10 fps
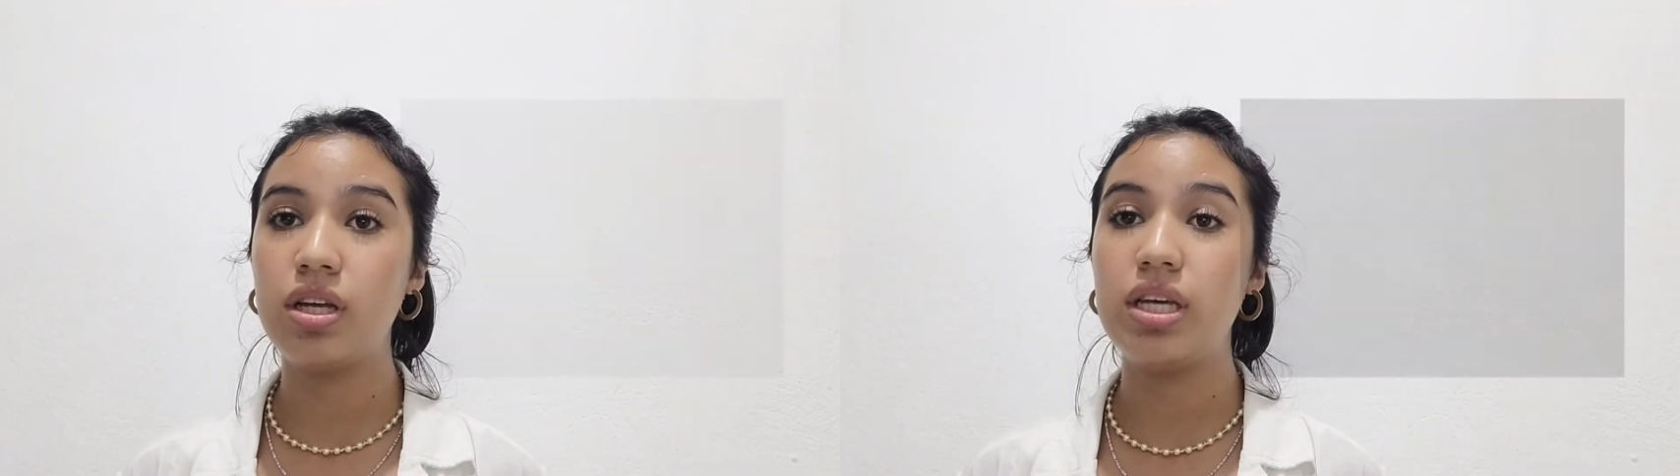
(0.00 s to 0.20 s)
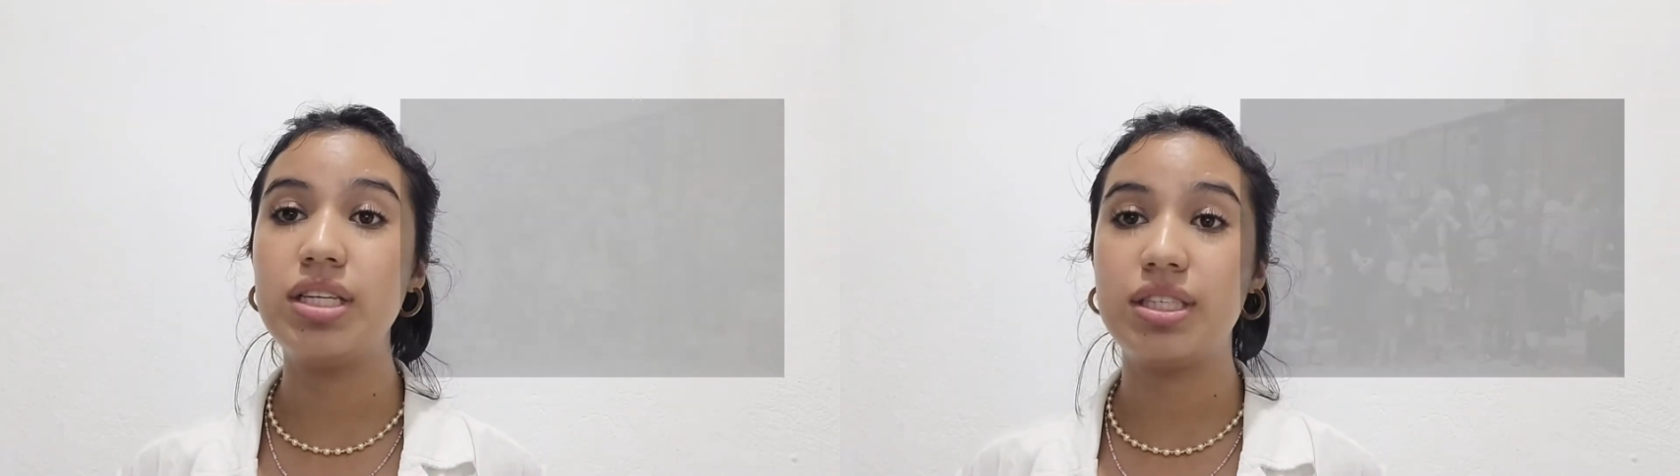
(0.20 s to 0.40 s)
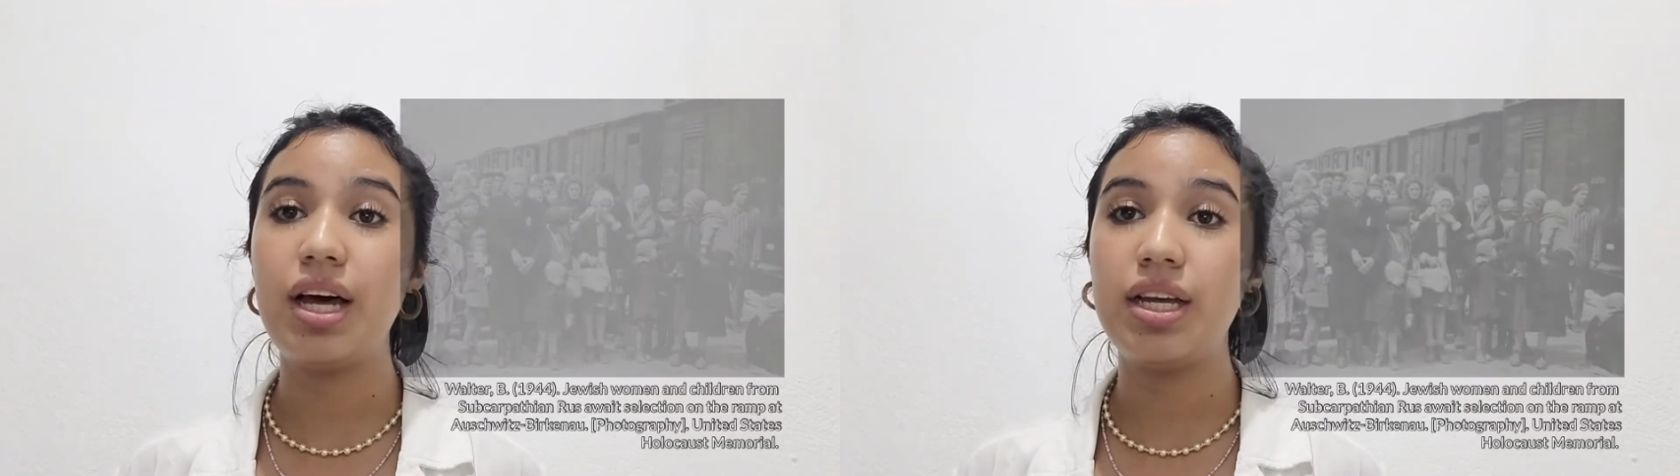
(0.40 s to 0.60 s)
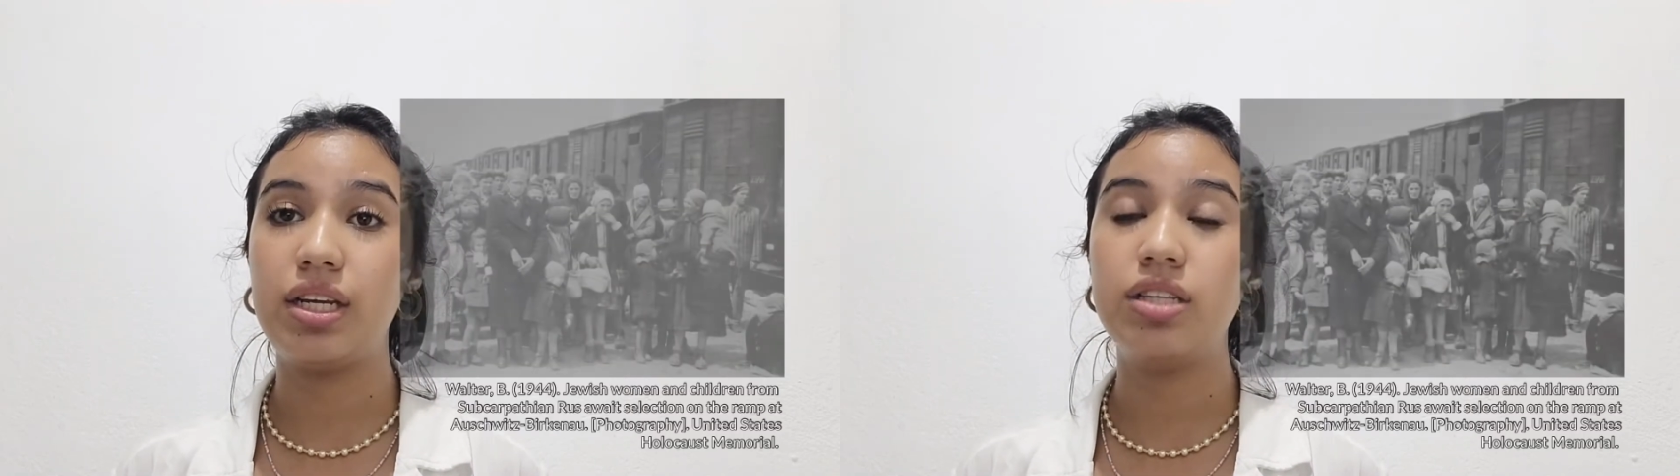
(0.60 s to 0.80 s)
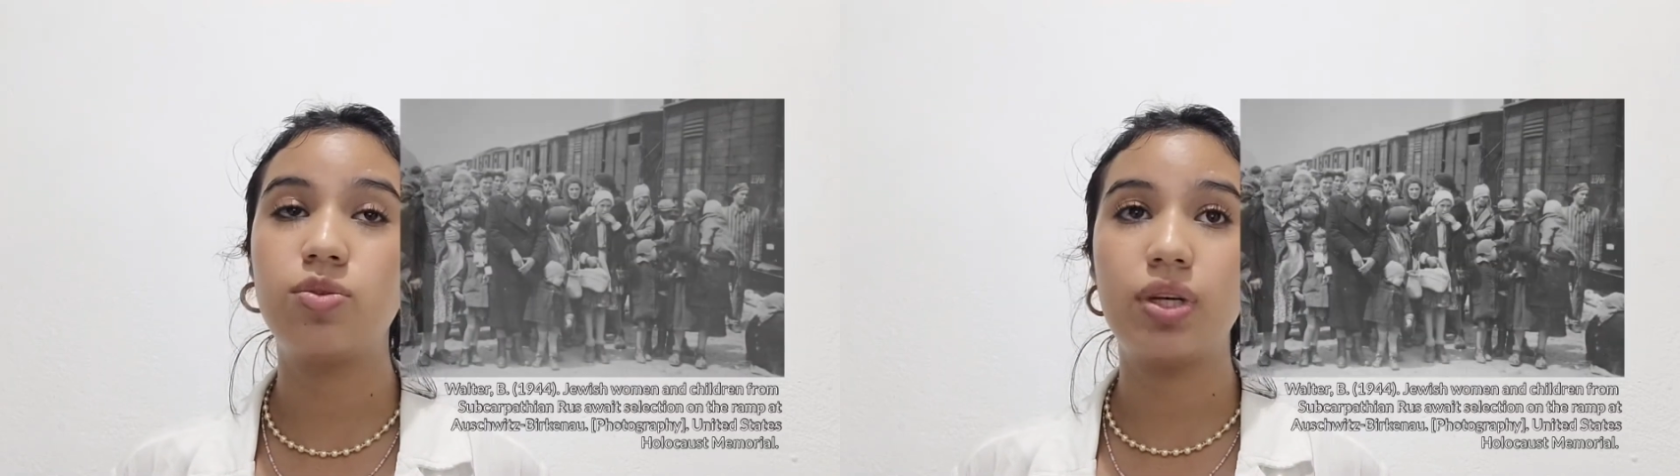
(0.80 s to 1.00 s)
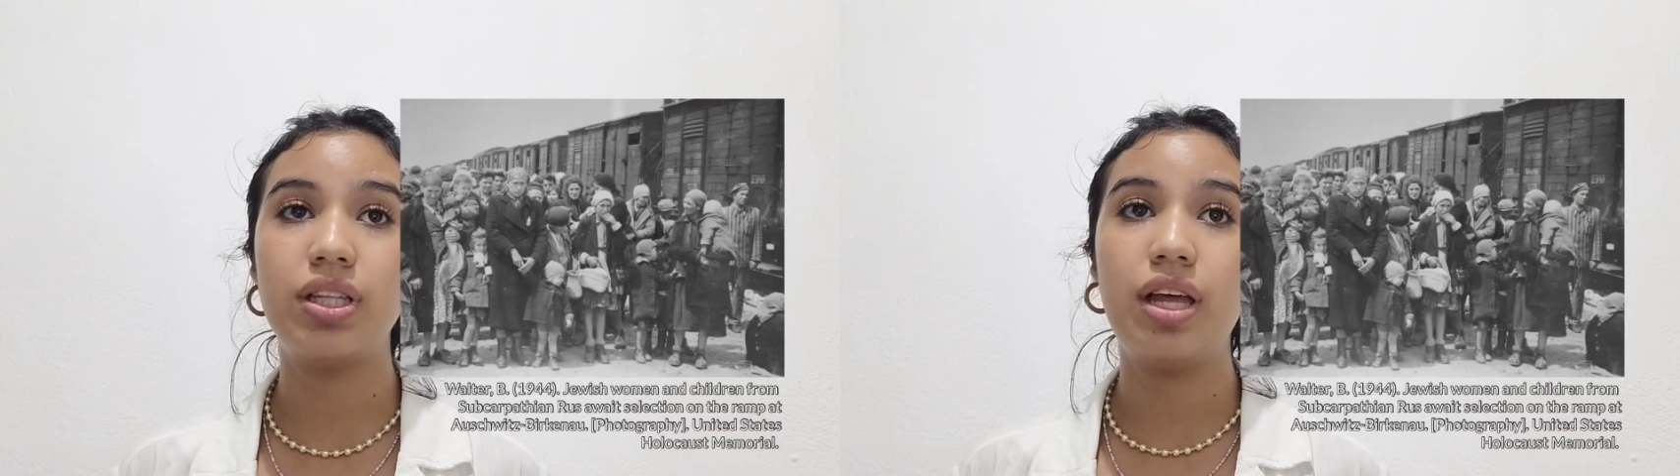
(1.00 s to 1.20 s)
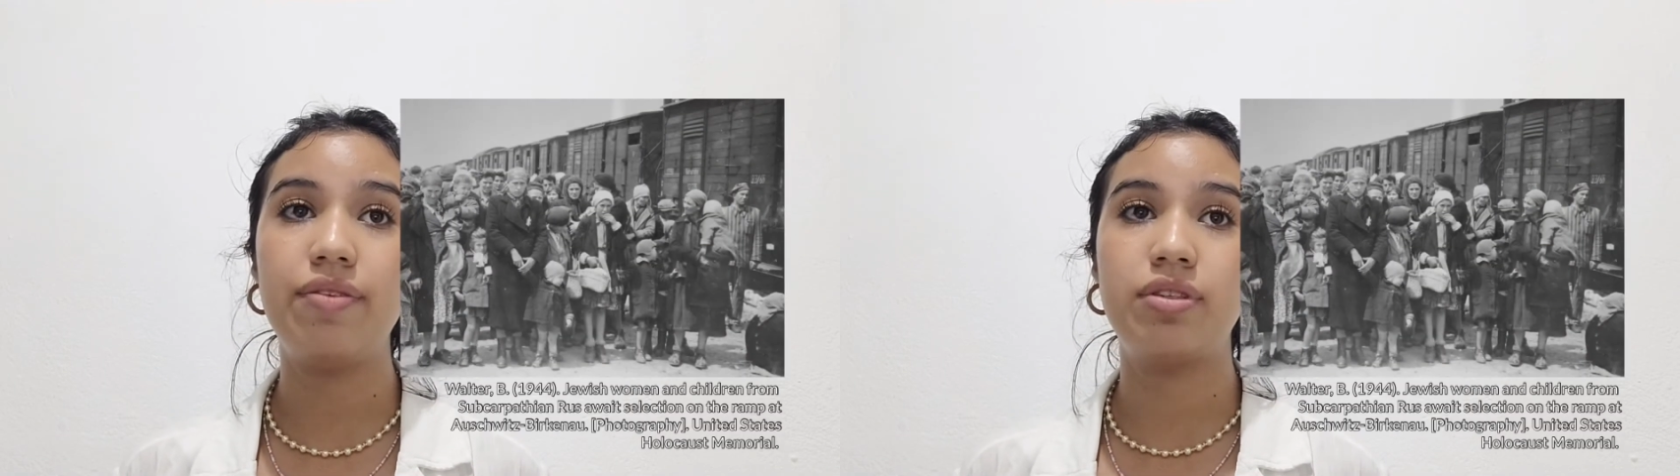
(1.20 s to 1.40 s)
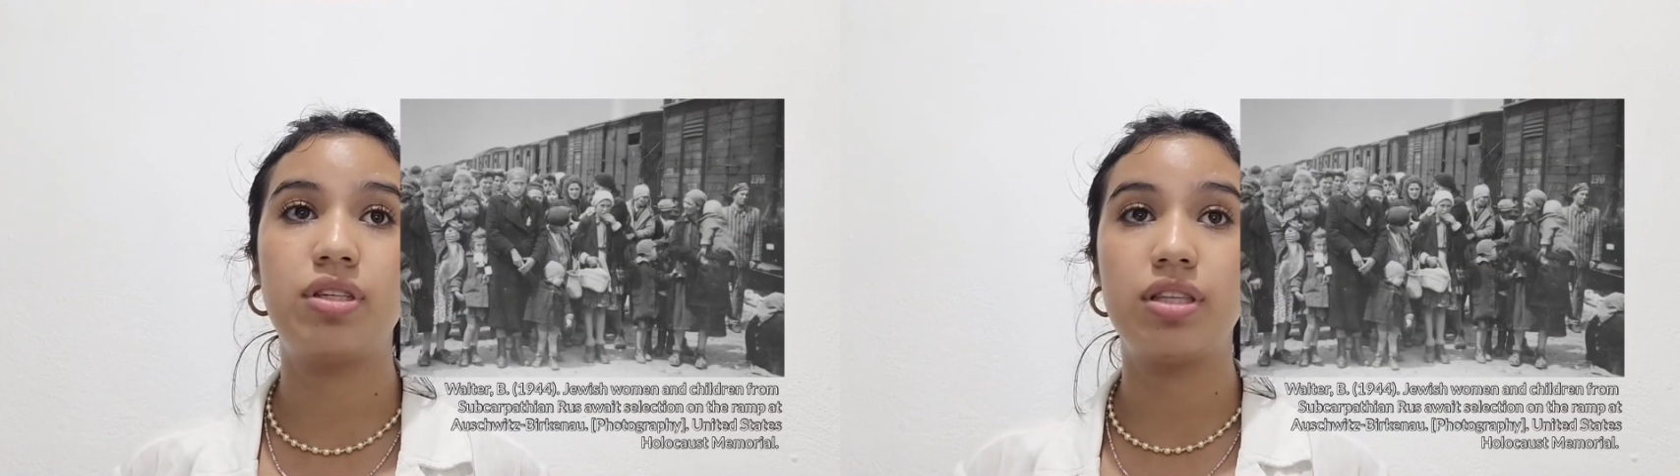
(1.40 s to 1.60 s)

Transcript: is what left